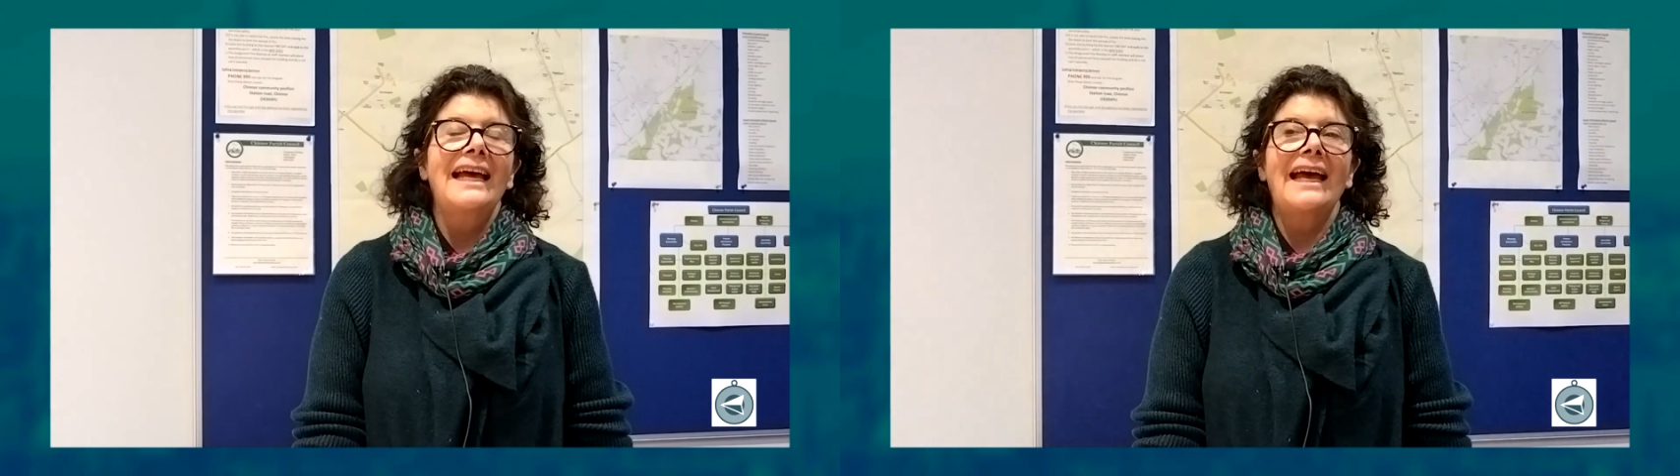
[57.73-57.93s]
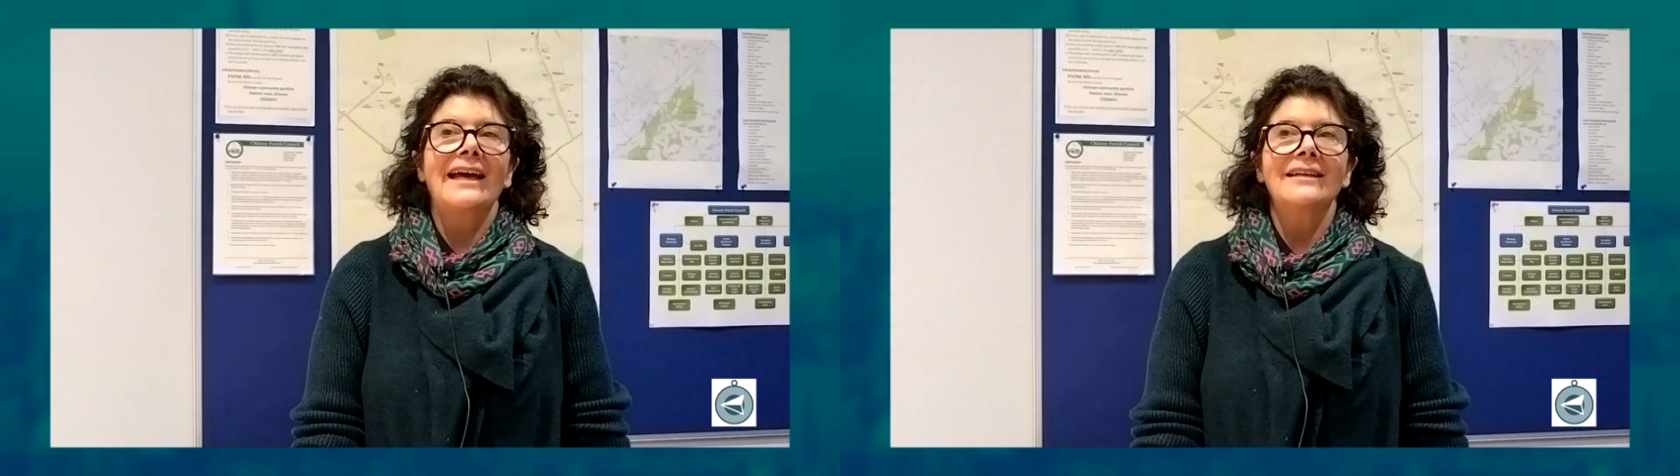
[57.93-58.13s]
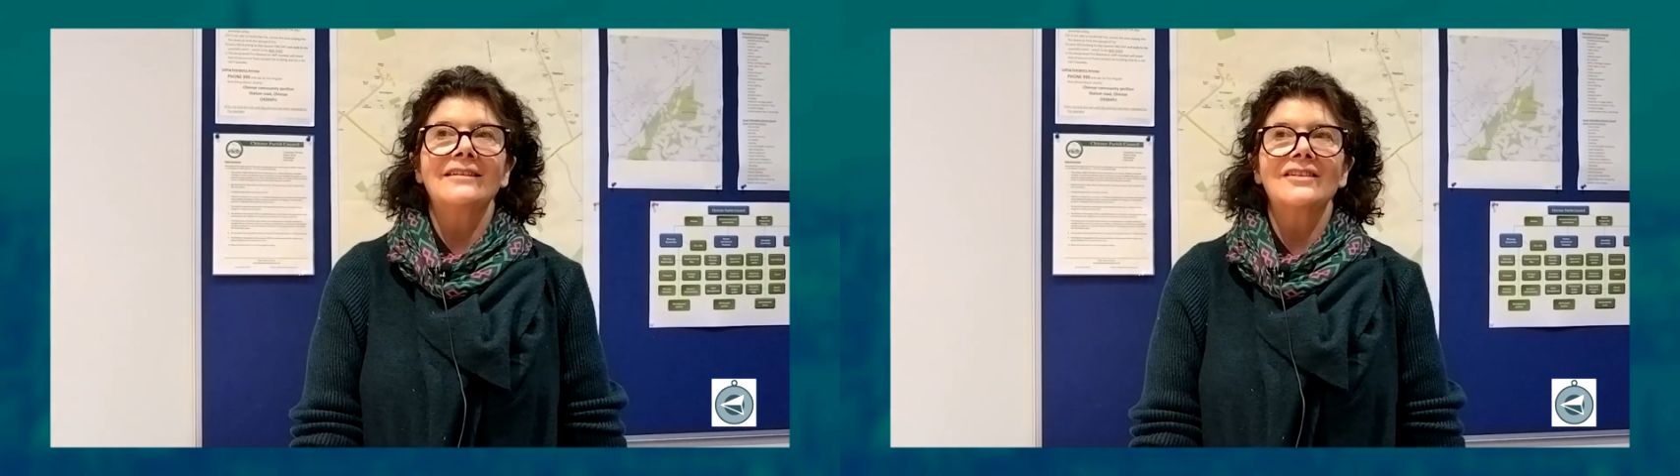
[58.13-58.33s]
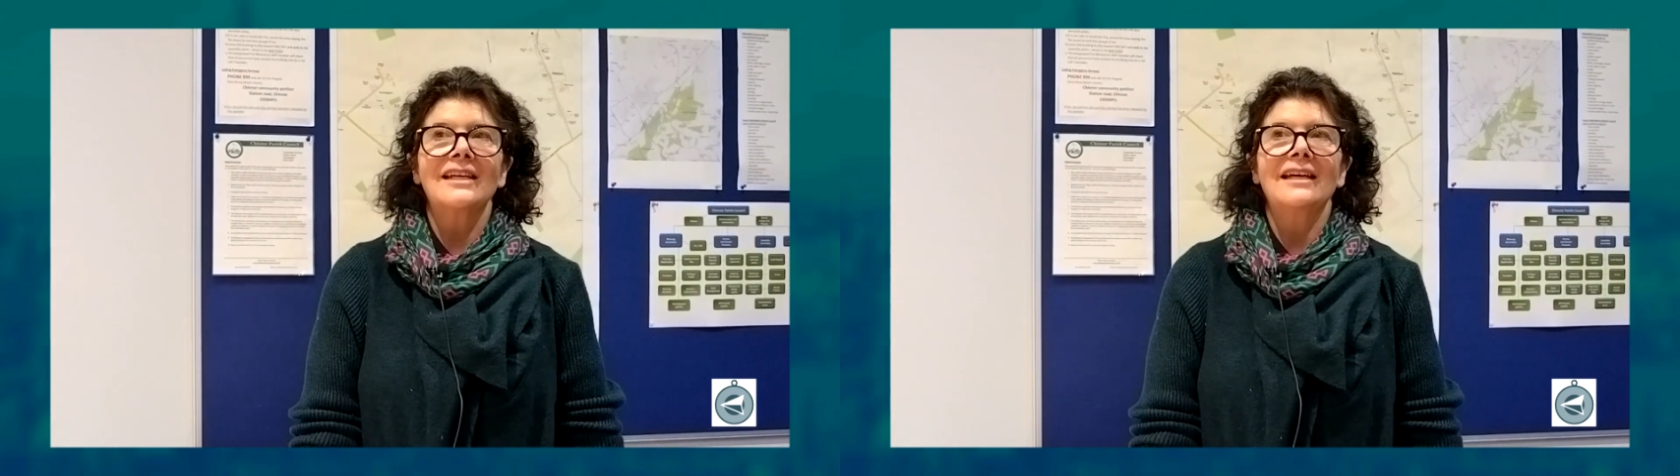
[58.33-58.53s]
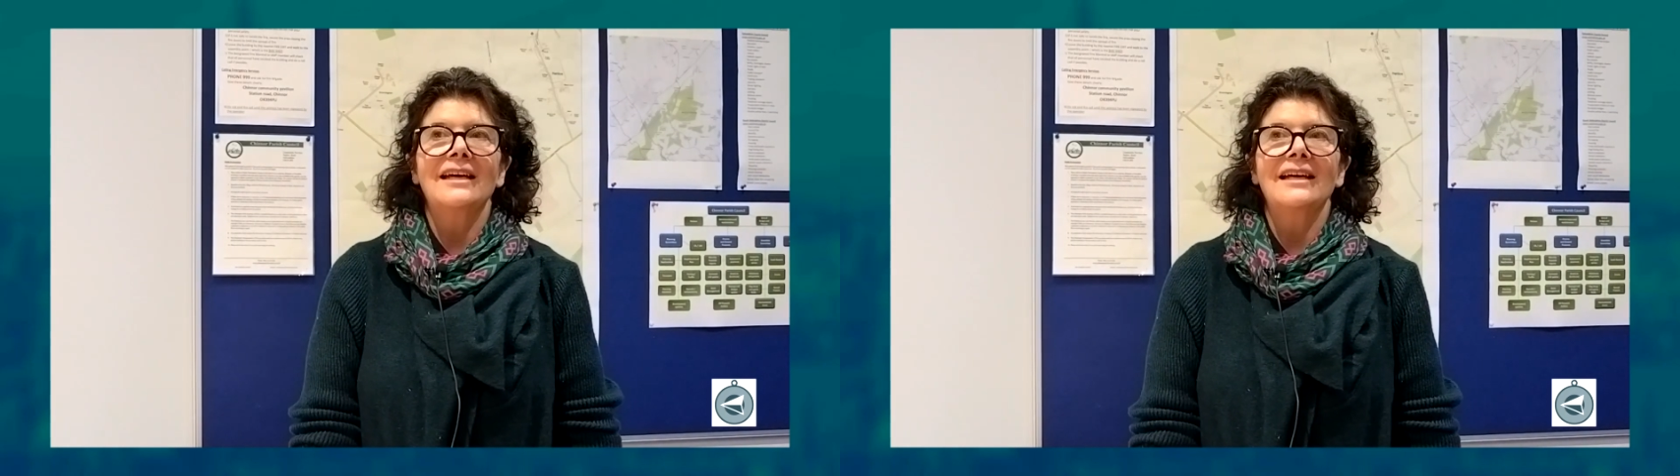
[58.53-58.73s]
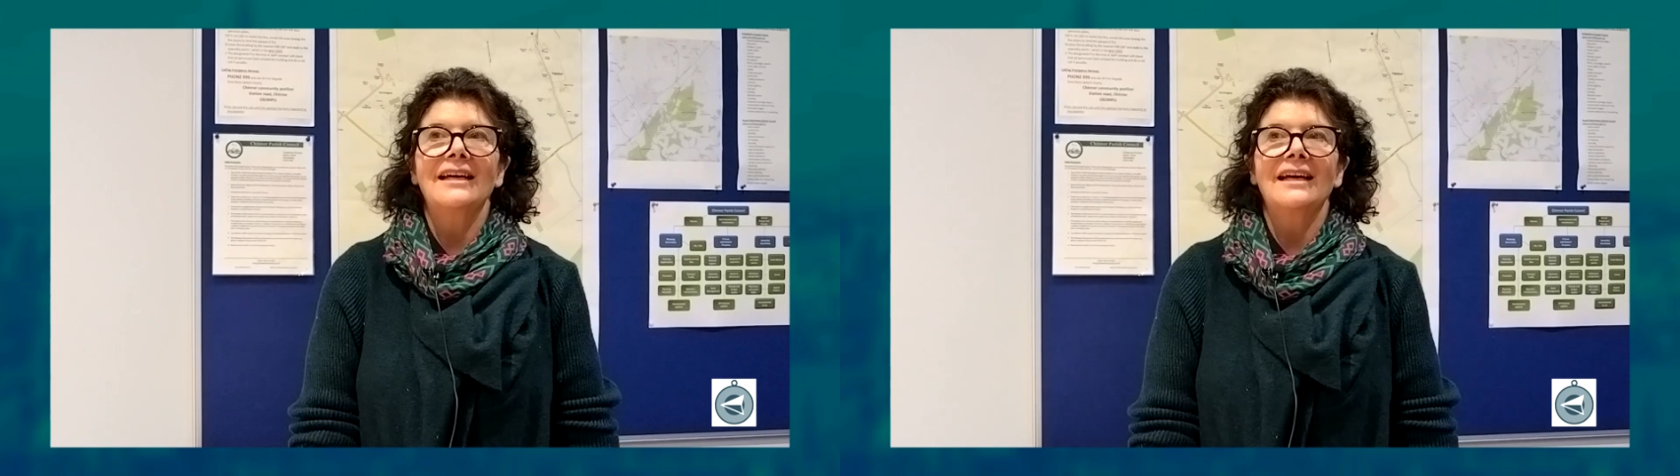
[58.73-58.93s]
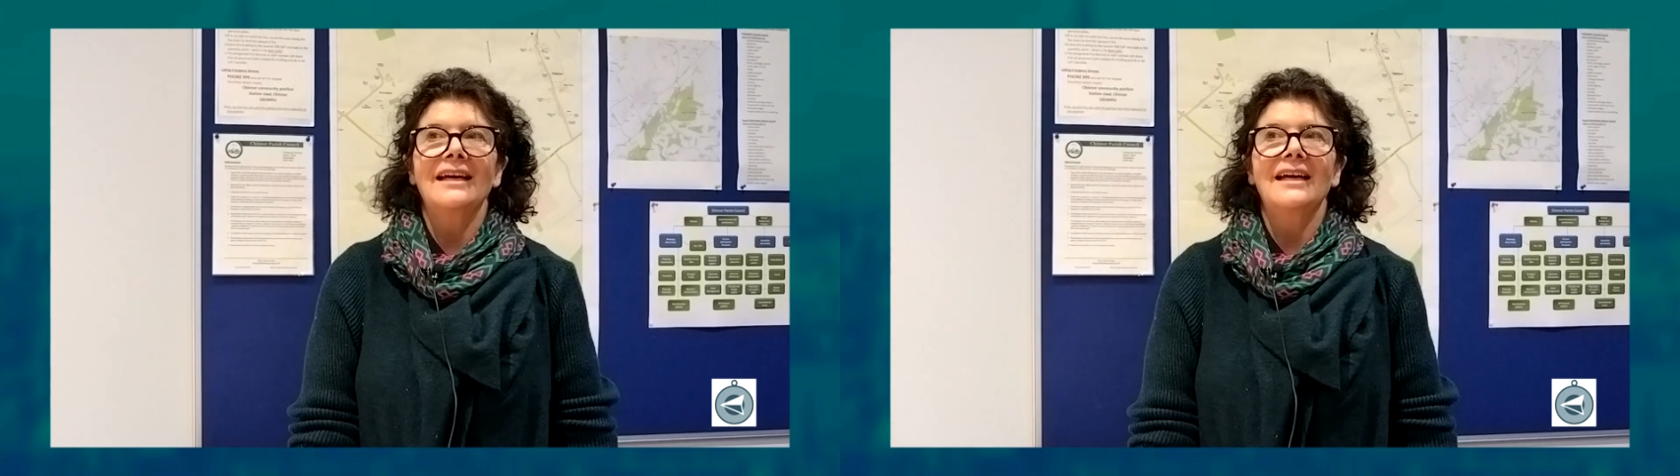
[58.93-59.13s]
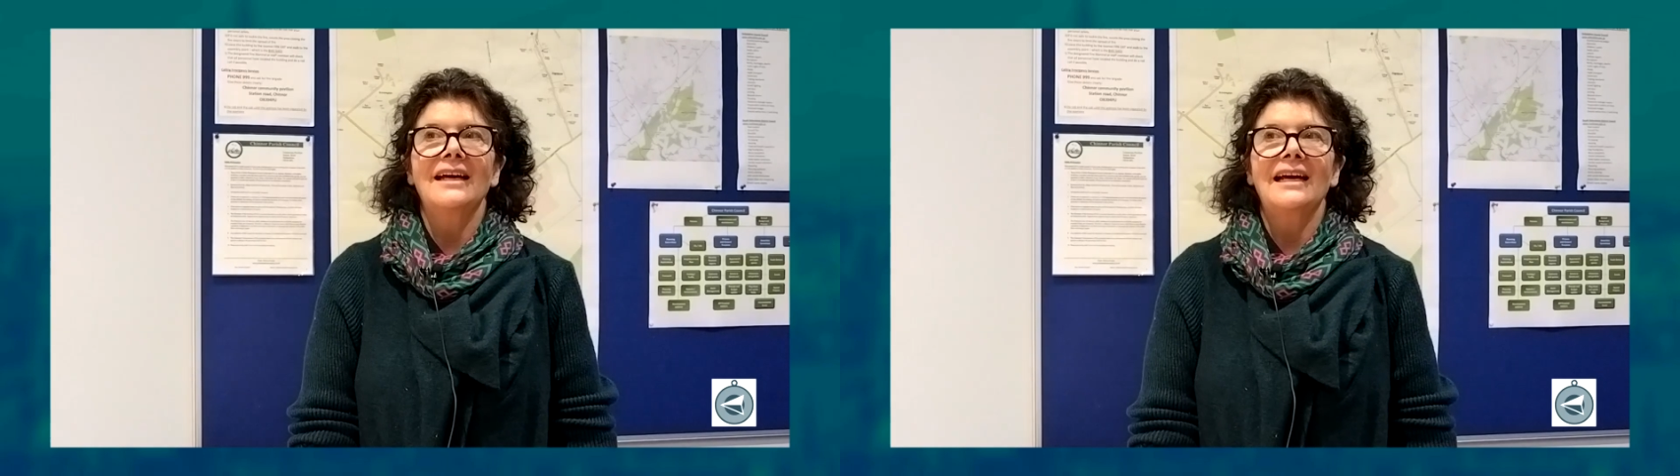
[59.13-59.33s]
and
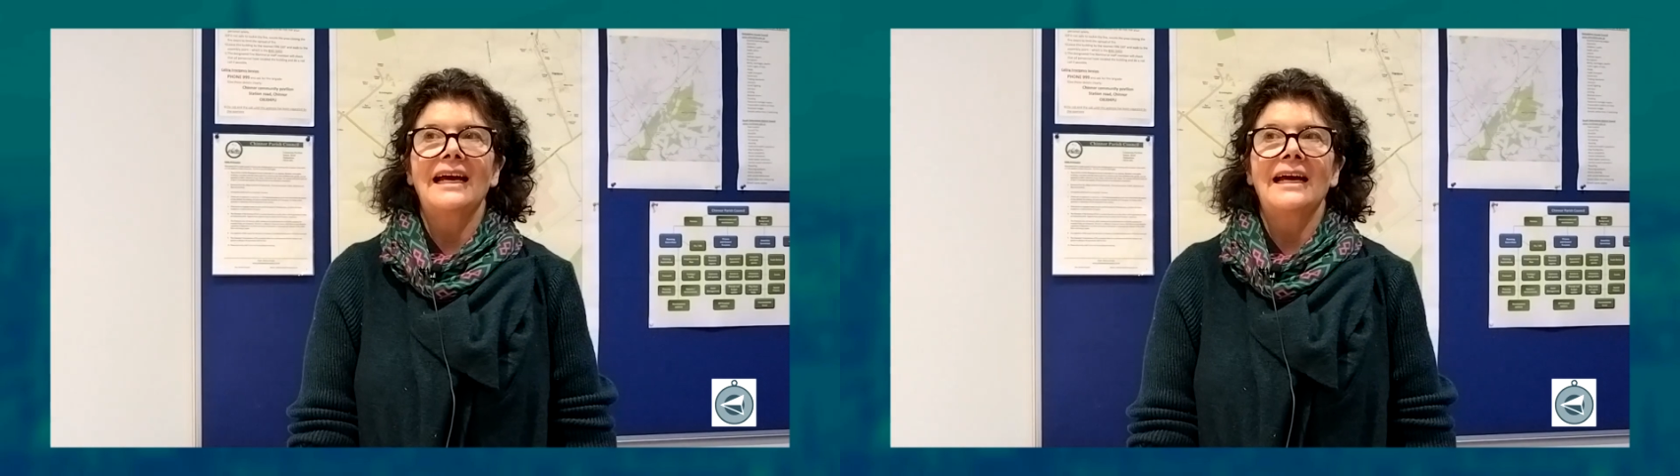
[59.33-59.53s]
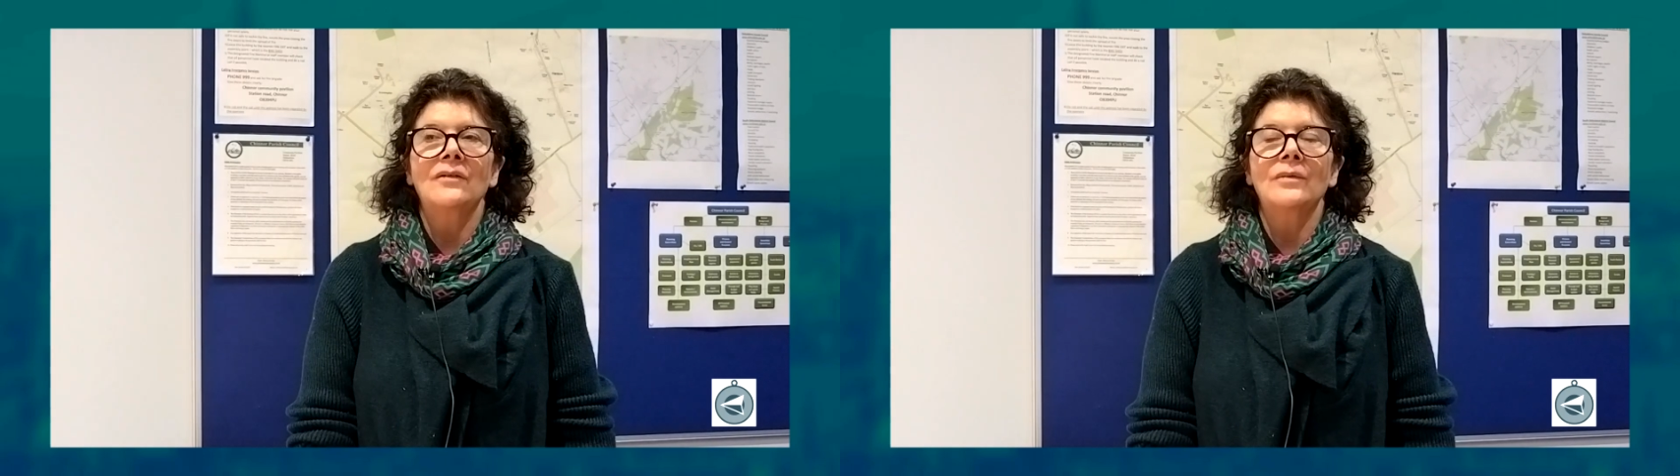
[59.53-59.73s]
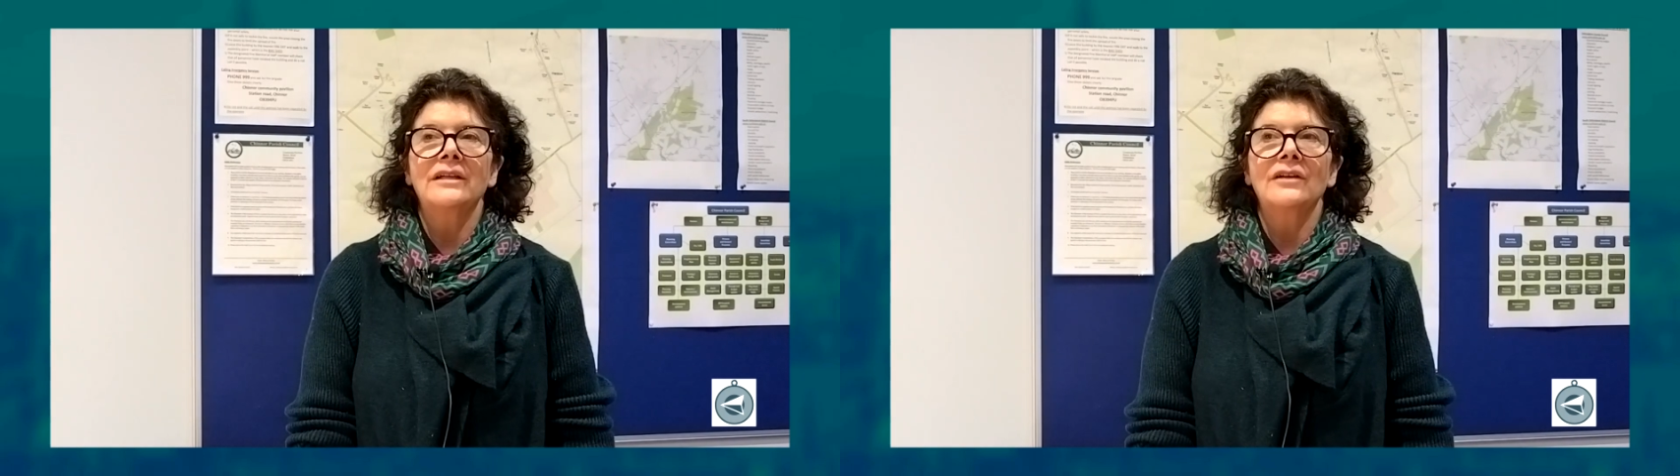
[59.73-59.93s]
we're